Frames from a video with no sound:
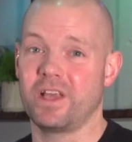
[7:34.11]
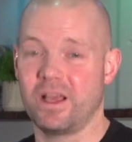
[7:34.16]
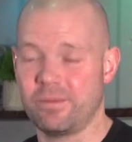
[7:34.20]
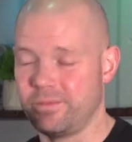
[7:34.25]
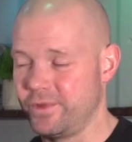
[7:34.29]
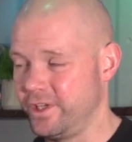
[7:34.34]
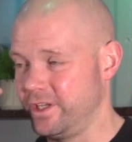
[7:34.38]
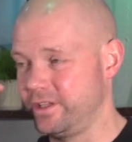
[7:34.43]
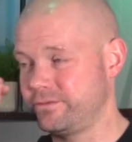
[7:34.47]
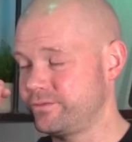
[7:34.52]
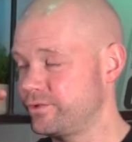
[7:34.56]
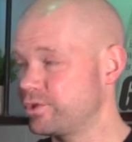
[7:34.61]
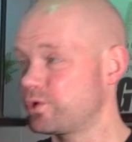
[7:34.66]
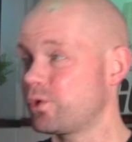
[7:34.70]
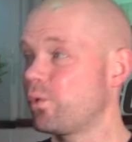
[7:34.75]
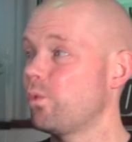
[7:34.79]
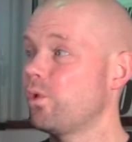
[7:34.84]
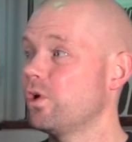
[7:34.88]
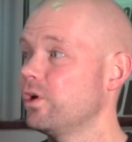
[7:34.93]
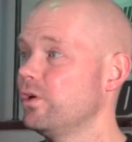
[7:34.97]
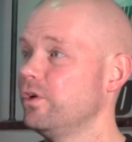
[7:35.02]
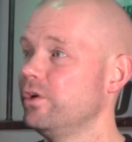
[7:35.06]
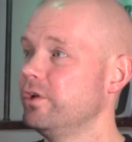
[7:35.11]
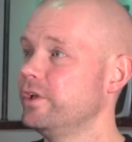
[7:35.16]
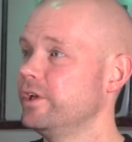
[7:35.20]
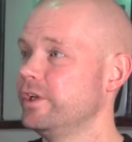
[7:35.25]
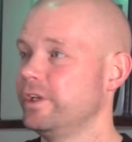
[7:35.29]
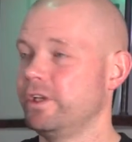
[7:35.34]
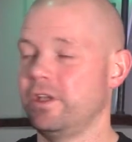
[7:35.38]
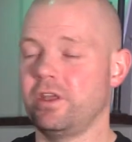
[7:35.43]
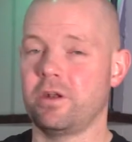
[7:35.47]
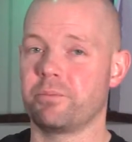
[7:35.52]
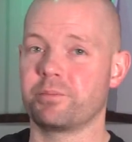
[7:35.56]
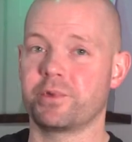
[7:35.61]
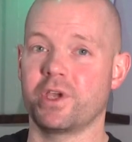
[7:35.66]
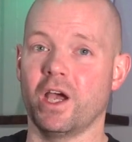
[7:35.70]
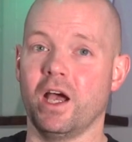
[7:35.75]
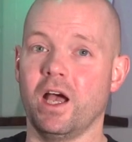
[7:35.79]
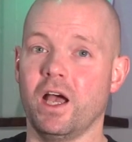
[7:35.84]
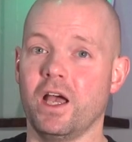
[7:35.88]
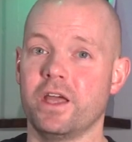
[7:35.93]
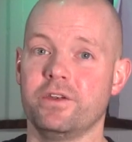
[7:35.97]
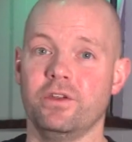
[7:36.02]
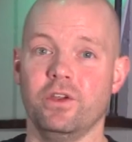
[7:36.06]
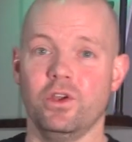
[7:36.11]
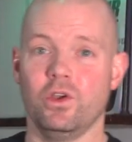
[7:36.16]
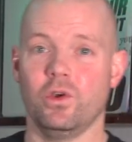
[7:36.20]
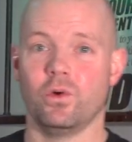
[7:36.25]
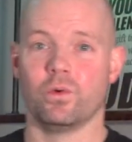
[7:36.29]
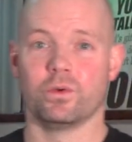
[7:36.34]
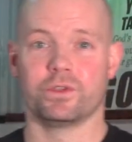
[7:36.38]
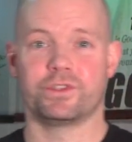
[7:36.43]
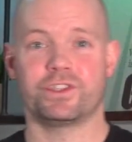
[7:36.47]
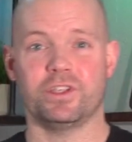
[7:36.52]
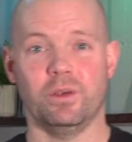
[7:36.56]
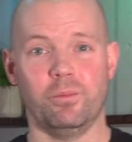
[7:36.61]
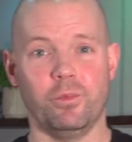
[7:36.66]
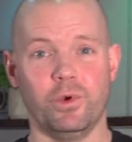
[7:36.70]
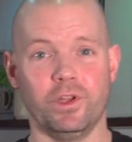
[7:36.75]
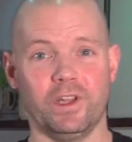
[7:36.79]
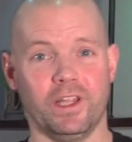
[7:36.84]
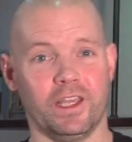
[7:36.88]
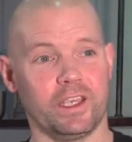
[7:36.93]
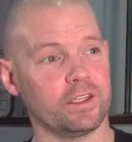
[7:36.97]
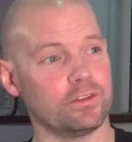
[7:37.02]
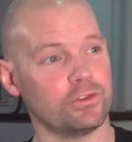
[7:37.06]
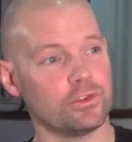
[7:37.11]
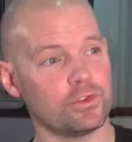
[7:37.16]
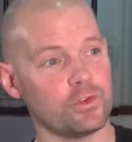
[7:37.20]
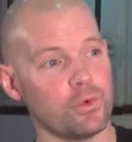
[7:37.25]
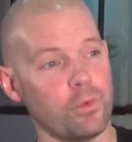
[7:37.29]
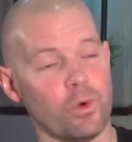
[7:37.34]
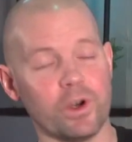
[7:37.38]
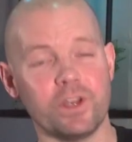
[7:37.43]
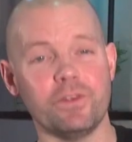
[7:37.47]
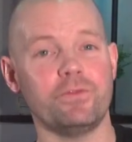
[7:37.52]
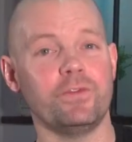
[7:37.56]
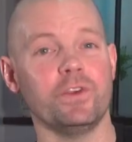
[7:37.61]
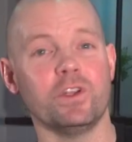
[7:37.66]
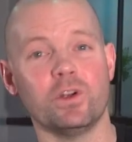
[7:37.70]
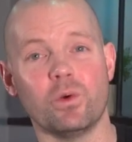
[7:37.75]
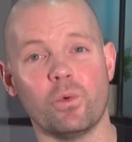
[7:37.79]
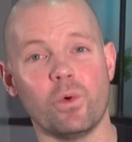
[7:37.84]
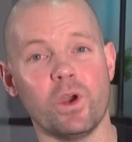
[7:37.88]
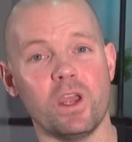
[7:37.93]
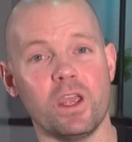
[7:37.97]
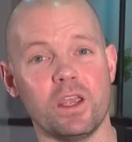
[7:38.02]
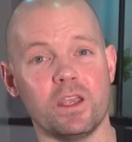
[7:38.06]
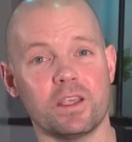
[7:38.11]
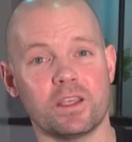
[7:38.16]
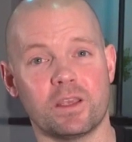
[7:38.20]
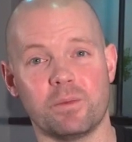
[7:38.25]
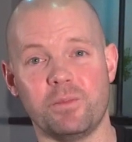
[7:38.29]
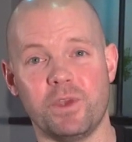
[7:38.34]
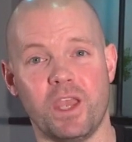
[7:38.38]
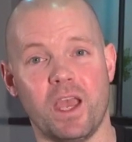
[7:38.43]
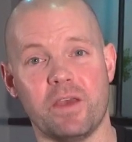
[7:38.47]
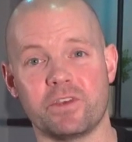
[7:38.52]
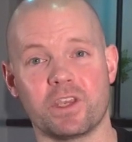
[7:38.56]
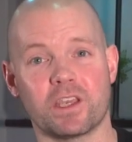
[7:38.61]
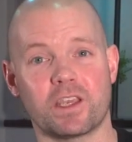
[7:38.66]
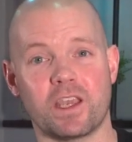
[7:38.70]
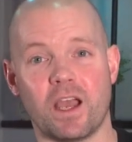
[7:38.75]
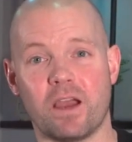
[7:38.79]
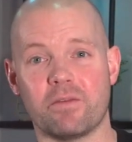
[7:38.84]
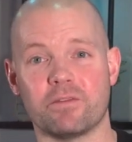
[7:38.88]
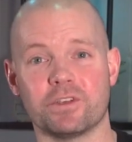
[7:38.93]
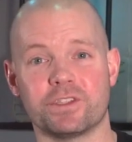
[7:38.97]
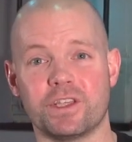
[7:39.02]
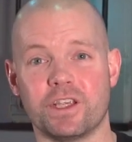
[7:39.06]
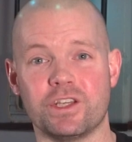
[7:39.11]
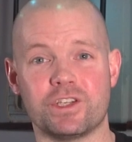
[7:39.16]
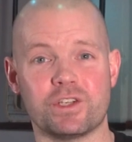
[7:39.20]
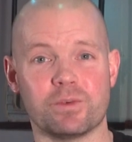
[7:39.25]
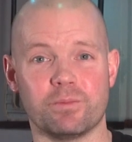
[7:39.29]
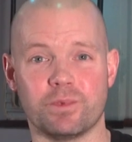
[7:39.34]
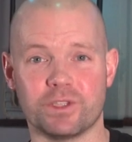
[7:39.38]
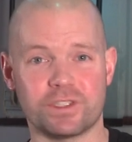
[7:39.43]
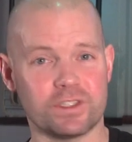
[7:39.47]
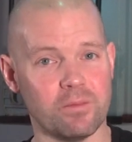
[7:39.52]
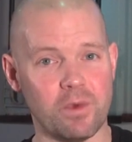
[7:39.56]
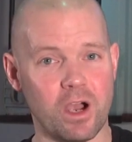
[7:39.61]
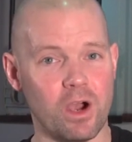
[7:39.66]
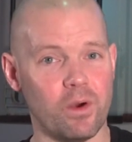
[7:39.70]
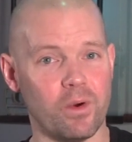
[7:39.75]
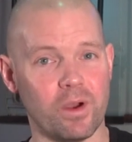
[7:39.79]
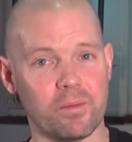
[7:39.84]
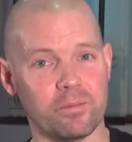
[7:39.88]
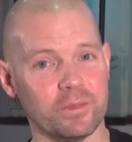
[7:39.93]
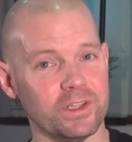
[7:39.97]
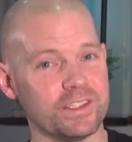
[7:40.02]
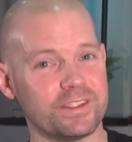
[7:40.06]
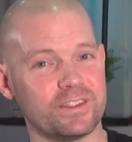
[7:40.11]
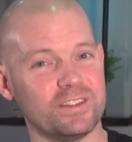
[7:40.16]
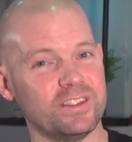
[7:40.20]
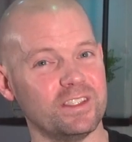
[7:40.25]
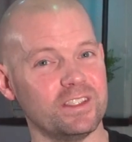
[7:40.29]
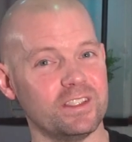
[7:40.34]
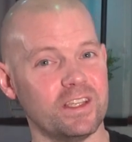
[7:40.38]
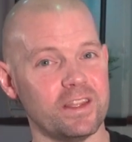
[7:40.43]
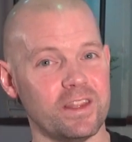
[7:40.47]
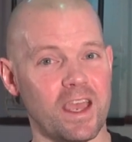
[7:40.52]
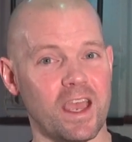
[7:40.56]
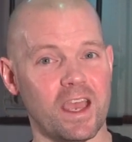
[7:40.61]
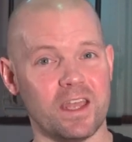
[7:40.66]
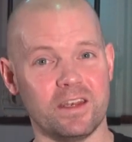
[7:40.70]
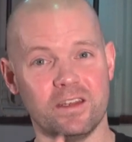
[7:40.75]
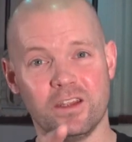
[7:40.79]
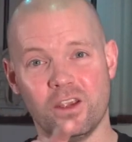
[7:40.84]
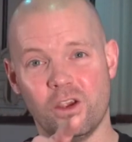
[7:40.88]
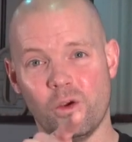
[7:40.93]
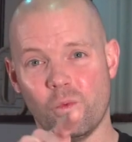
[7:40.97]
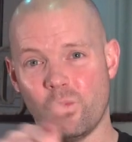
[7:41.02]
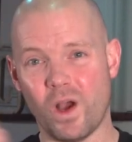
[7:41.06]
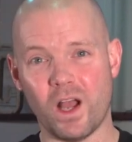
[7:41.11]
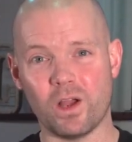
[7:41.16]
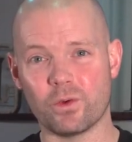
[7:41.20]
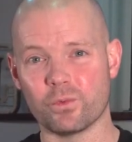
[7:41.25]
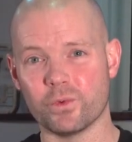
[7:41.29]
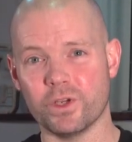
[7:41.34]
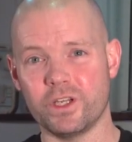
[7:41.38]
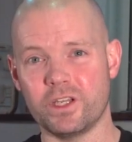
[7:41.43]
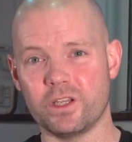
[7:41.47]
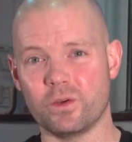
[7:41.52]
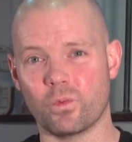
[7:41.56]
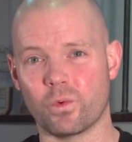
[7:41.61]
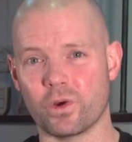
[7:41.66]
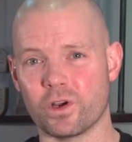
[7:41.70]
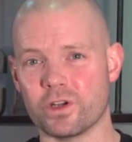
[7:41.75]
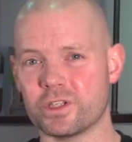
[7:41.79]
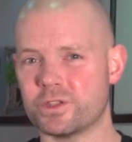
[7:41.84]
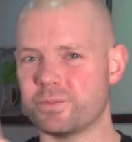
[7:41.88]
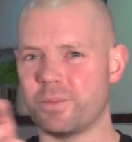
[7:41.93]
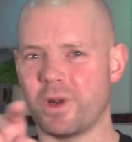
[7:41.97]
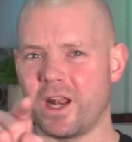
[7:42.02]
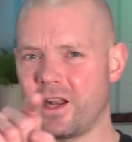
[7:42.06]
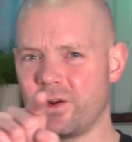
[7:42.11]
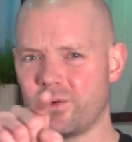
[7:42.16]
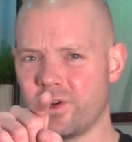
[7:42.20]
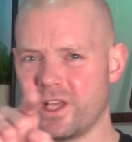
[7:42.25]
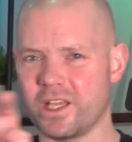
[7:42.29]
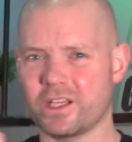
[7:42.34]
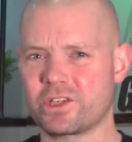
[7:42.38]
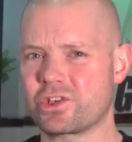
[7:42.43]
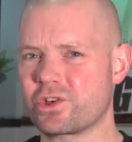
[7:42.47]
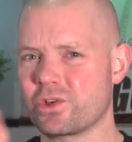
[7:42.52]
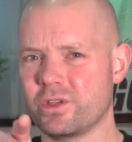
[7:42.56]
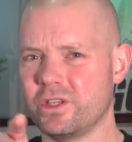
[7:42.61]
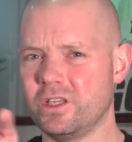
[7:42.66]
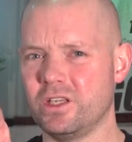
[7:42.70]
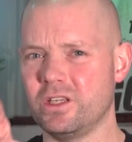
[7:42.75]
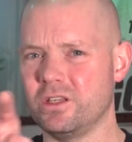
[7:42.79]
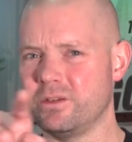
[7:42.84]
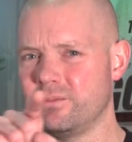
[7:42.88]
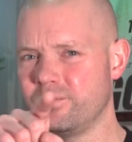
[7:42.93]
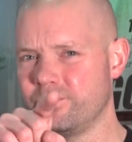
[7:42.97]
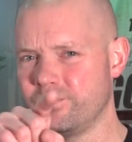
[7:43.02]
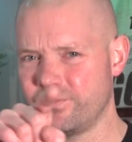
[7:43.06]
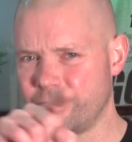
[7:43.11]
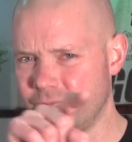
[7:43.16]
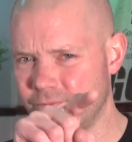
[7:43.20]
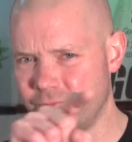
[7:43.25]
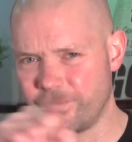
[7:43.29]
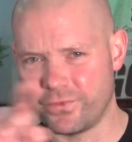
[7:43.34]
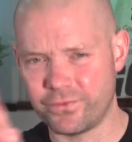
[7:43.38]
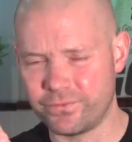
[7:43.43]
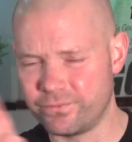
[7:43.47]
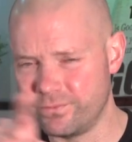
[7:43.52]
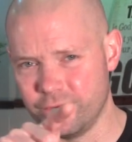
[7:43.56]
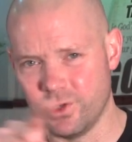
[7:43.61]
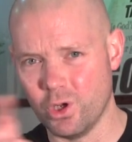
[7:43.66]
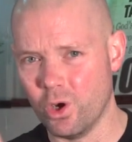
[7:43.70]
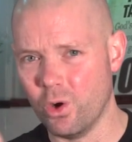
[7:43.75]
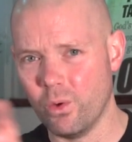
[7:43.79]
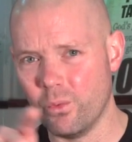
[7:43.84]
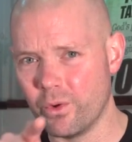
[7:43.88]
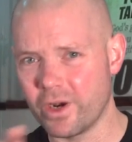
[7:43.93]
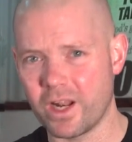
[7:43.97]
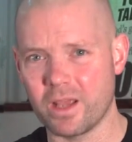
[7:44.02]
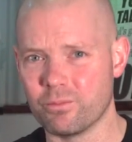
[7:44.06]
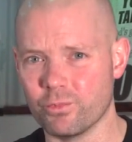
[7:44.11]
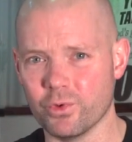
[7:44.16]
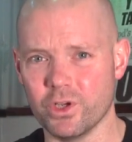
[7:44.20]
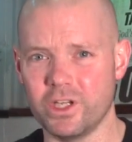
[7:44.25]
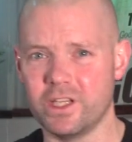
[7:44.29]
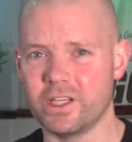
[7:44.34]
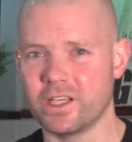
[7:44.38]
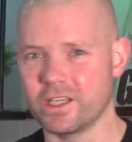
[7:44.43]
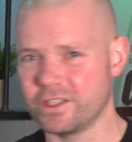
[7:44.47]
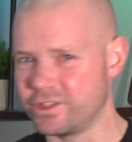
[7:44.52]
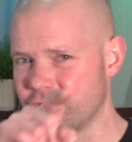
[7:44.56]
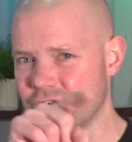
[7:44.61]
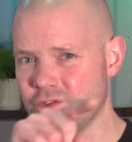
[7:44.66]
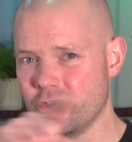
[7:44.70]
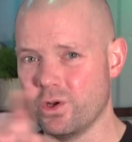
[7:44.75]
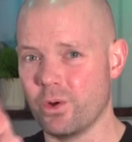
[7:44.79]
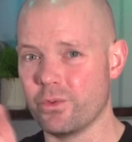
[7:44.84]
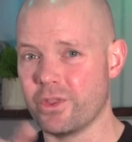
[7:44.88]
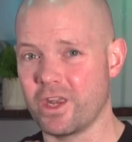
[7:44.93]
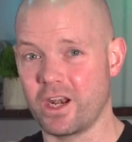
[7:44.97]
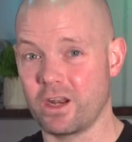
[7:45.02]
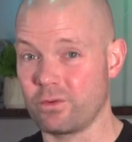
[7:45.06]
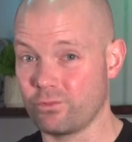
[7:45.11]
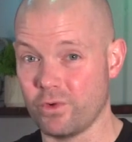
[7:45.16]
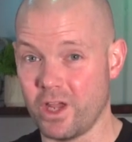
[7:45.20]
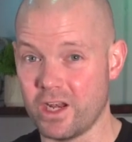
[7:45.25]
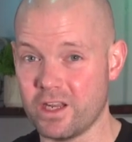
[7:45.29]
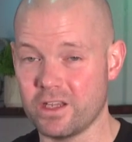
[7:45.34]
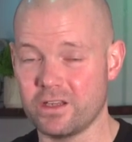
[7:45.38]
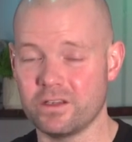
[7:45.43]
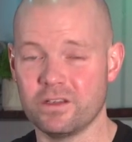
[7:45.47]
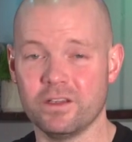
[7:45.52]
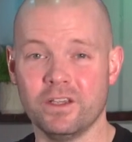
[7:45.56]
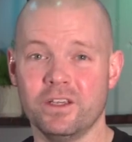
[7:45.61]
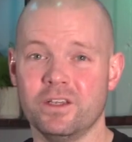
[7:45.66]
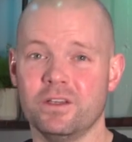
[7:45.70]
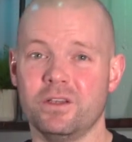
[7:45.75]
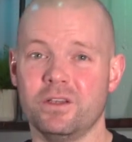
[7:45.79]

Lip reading: I'm like squirrel and I'm gone, or someone like 20 feet away can be having a conversation, but somehow I'm listening to that while reading words, but I don't actually know what I'm reading. I just know that I read it.